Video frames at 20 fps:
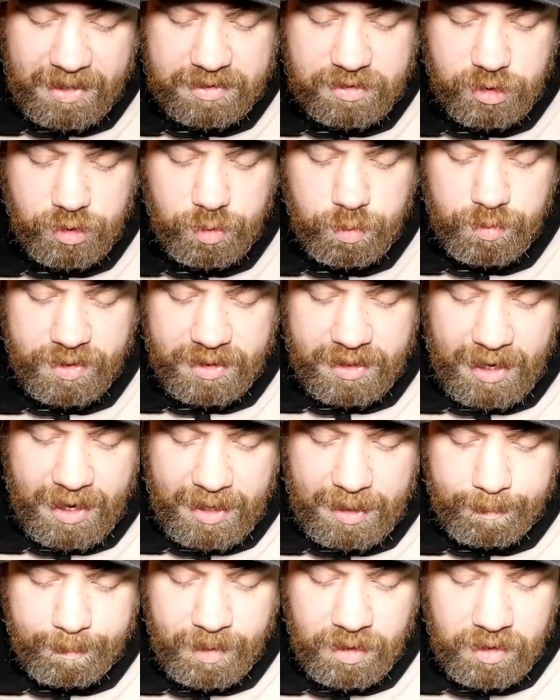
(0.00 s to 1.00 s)
back to the
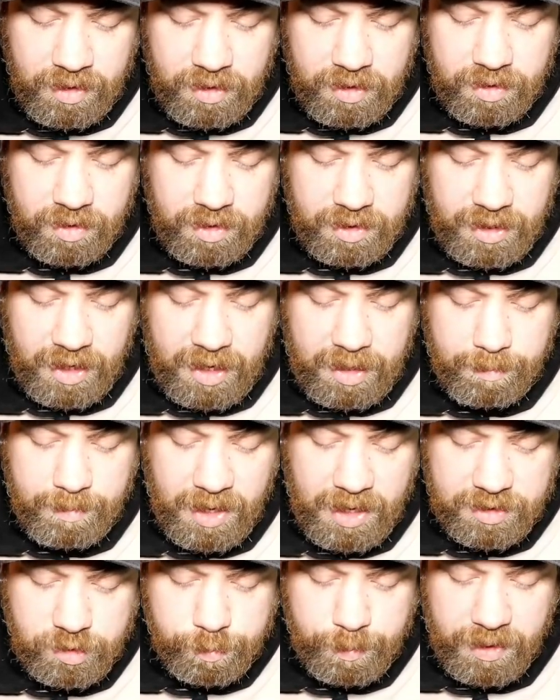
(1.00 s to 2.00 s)
game. The game
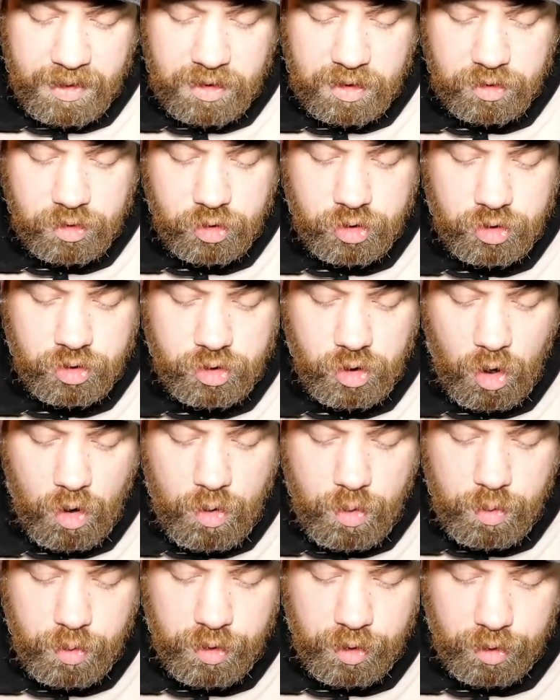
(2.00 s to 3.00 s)
has been
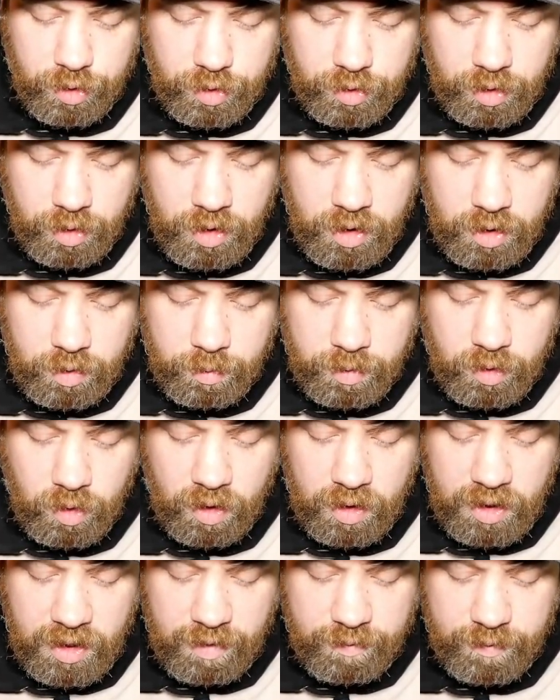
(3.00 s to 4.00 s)
so good. We've
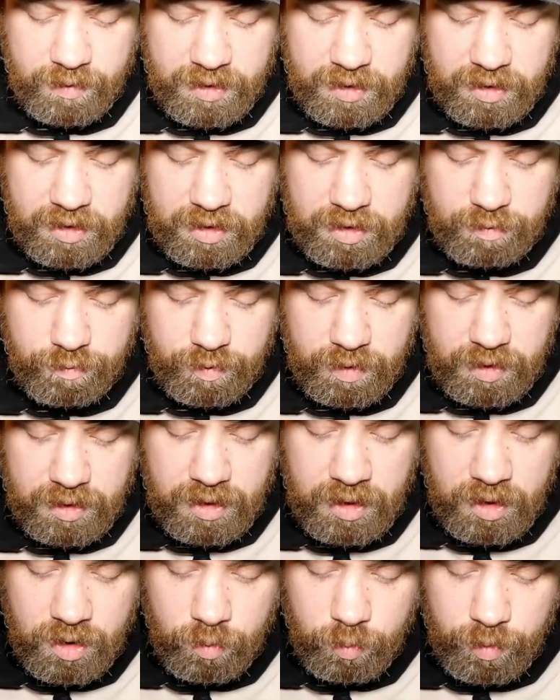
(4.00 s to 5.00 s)
got a lovely
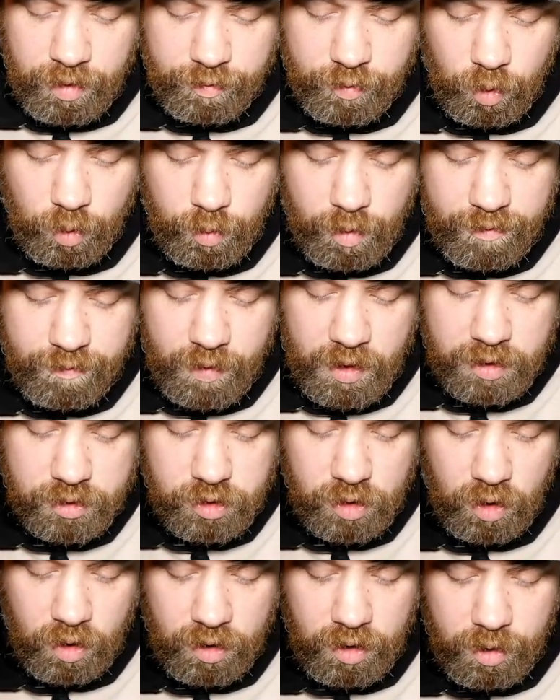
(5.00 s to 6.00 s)
Eevee. We've got
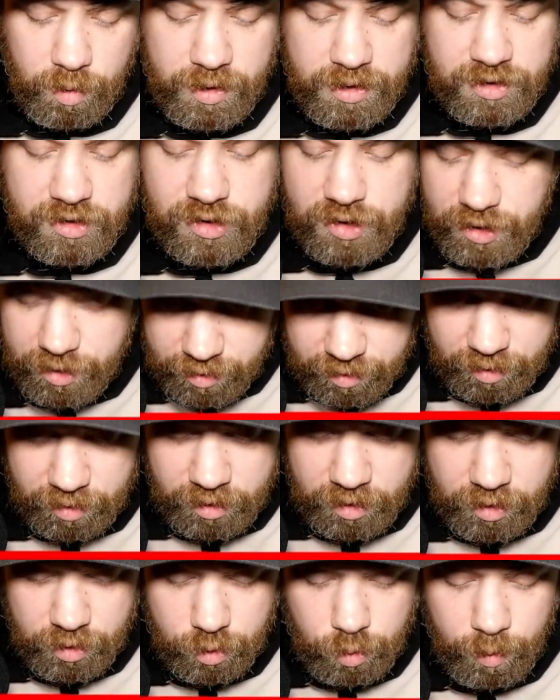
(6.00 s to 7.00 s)
reverse holo Hisuian
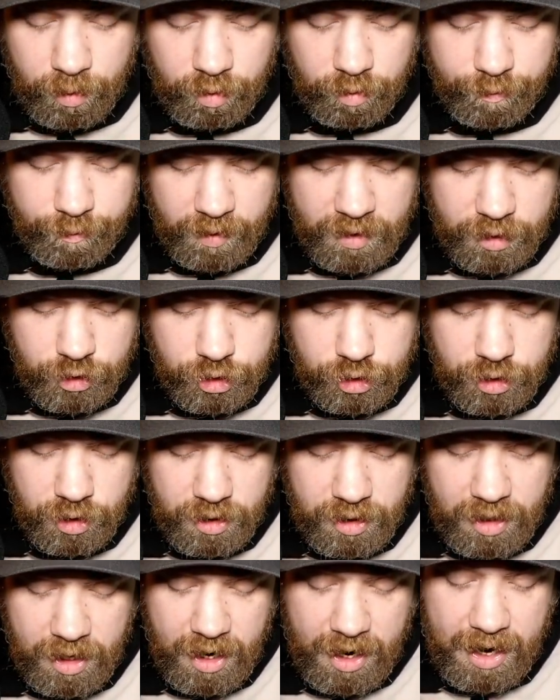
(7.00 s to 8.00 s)
Quillfish.
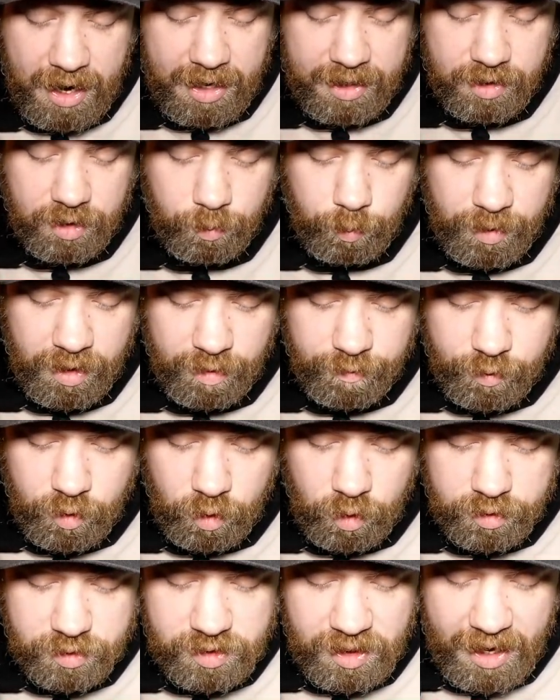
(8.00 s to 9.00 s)
And we have
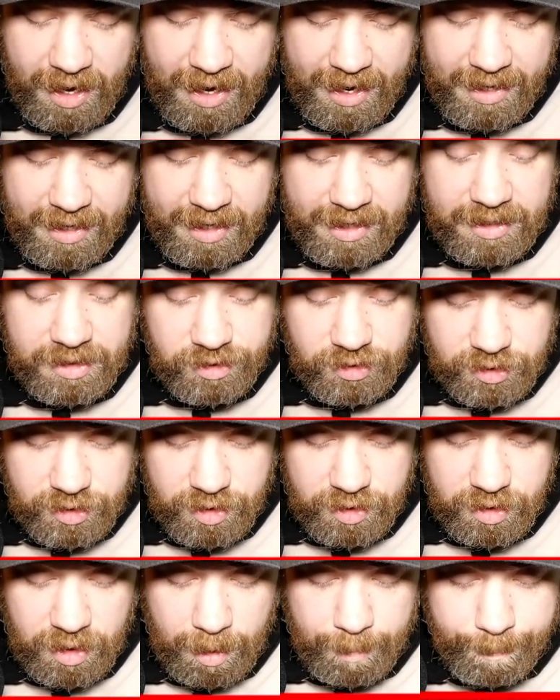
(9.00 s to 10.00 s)
got a
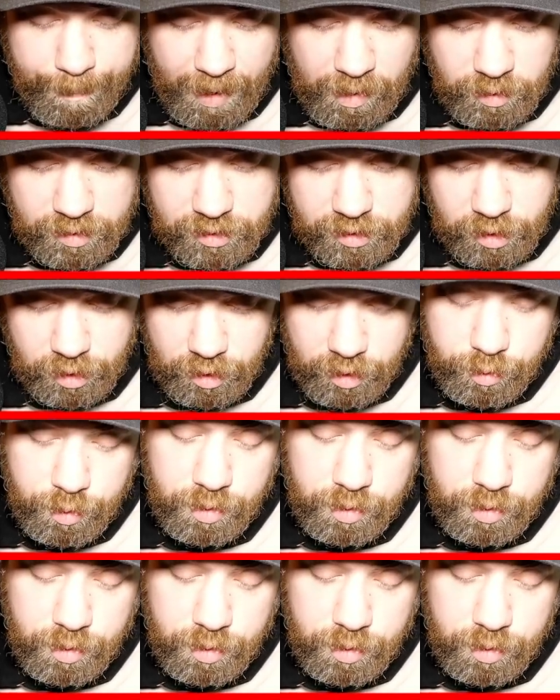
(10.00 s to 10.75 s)
Hisuian Barris